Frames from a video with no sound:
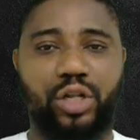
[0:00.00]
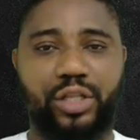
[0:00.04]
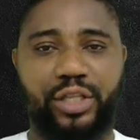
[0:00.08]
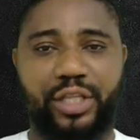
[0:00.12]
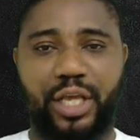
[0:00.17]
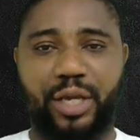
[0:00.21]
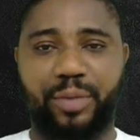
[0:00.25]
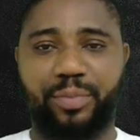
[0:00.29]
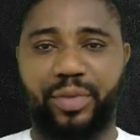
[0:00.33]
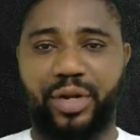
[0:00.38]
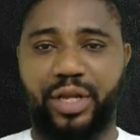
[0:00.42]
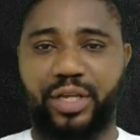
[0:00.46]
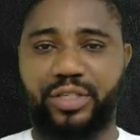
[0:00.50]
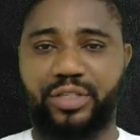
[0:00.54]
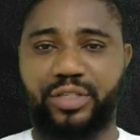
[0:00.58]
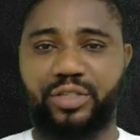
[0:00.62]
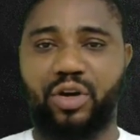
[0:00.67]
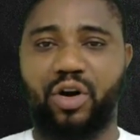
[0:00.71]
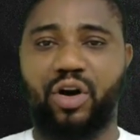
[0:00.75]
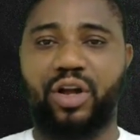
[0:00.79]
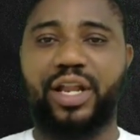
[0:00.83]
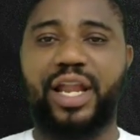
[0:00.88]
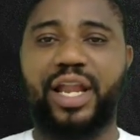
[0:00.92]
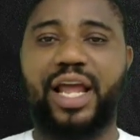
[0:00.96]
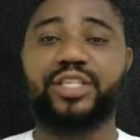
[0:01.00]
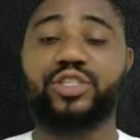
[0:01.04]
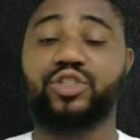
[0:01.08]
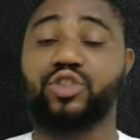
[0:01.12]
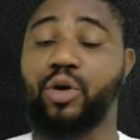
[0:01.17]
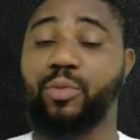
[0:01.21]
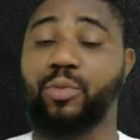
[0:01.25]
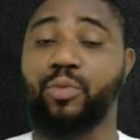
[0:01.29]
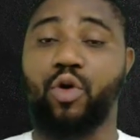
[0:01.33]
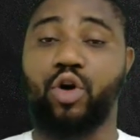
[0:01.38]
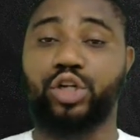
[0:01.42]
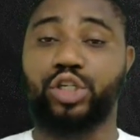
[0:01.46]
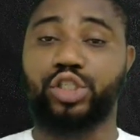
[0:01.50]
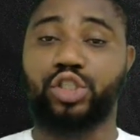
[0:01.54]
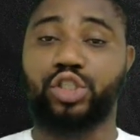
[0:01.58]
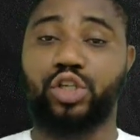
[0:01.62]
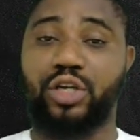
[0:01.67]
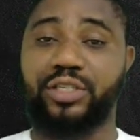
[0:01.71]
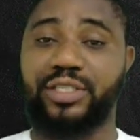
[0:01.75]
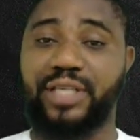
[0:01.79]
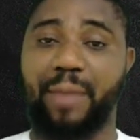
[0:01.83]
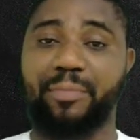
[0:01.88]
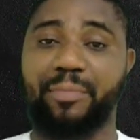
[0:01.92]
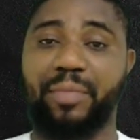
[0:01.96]
not take place unless some
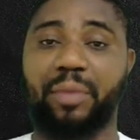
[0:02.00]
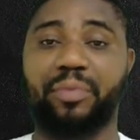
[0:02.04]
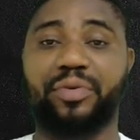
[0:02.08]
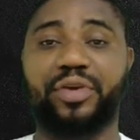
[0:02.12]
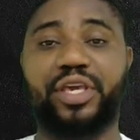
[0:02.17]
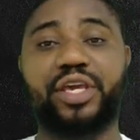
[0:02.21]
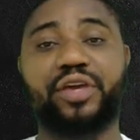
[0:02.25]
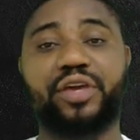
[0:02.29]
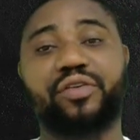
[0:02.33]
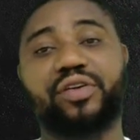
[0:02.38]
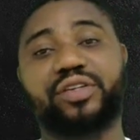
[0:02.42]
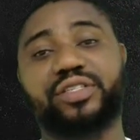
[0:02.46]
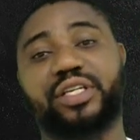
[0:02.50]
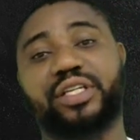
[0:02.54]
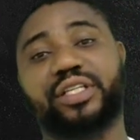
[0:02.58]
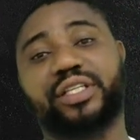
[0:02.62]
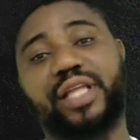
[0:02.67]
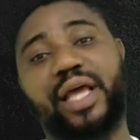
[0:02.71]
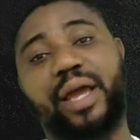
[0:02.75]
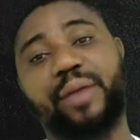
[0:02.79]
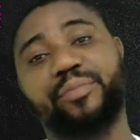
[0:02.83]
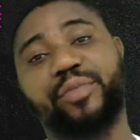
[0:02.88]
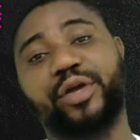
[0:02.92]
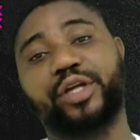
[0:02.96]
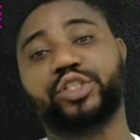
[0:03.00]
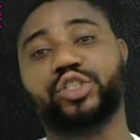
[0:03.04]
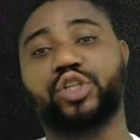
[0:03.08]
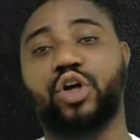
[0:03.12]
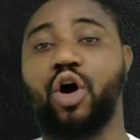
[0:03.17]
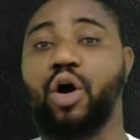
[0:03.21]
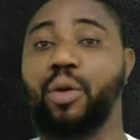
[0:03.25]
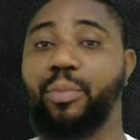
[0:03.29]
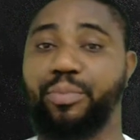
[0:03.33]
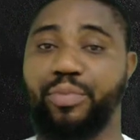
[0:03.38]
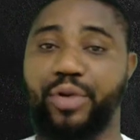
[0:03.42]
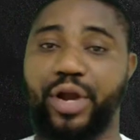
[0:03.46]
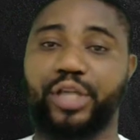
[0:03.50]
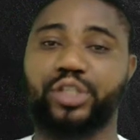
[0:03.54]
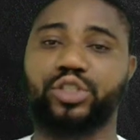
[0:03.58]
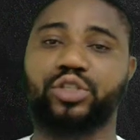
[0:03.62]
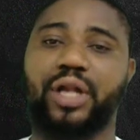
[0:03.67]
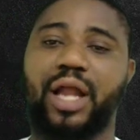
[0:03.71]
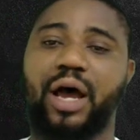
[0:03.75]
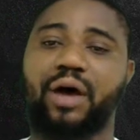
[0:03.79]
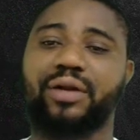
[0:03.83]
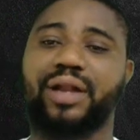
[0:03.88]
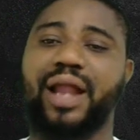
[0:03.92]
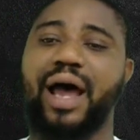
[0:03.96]
conditions are maybe increase in temperature or pressure
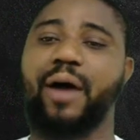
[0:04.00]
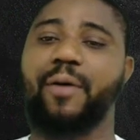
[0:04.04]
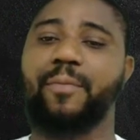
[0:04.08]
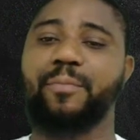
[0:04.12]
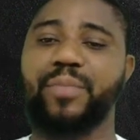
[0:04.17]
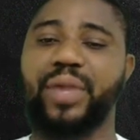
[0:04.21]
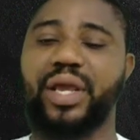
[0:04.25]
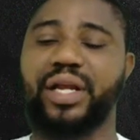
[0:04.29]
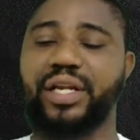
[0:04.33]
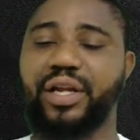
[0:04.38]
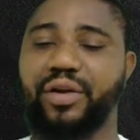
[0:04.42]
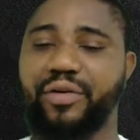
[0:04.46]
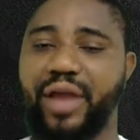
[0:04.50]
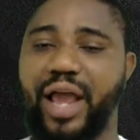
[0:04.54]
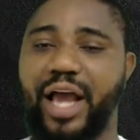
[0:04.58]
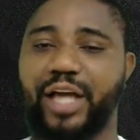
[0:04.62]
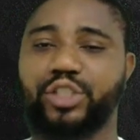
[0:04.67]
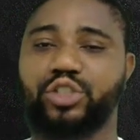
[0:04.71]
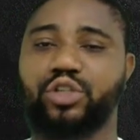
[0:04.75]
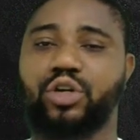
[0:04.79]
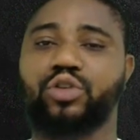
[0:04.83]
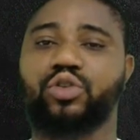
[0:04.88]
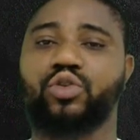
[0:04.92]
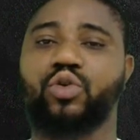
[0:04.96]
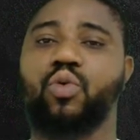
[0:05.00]
that will now make the reaction